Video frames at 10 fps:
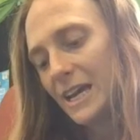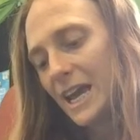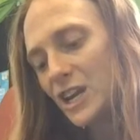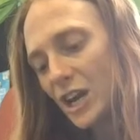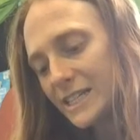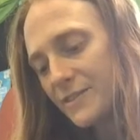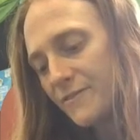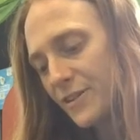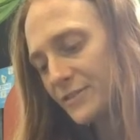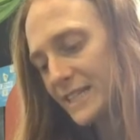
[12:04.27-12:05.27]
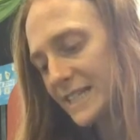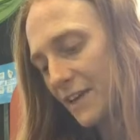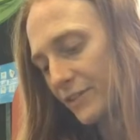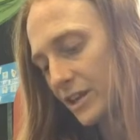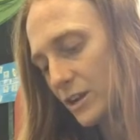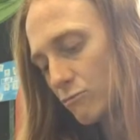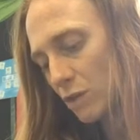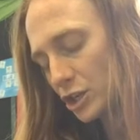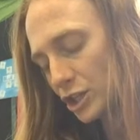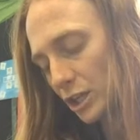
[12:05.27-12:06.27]
In 1957,
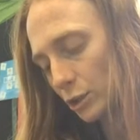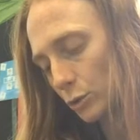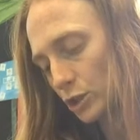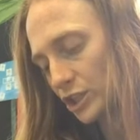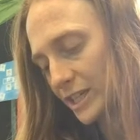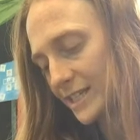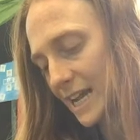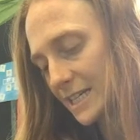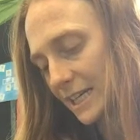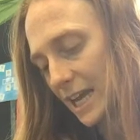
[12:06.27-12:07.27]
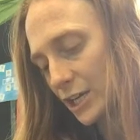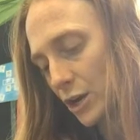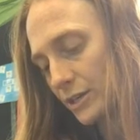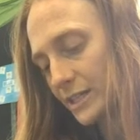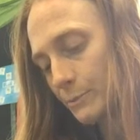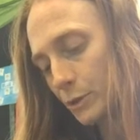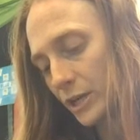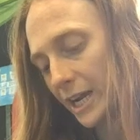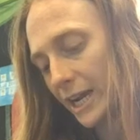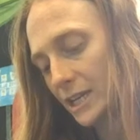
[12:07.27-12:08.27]
Russia launched a satellite known as
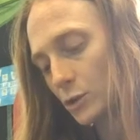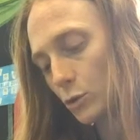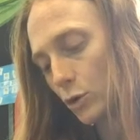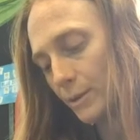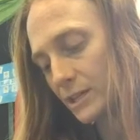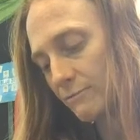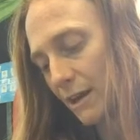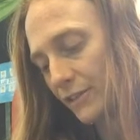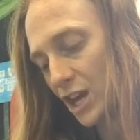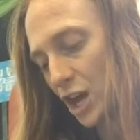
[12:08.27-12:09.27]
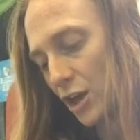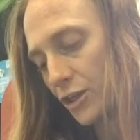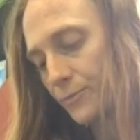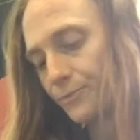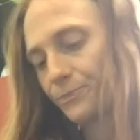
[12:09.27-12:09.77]
Sputnik into orbit around the Earth.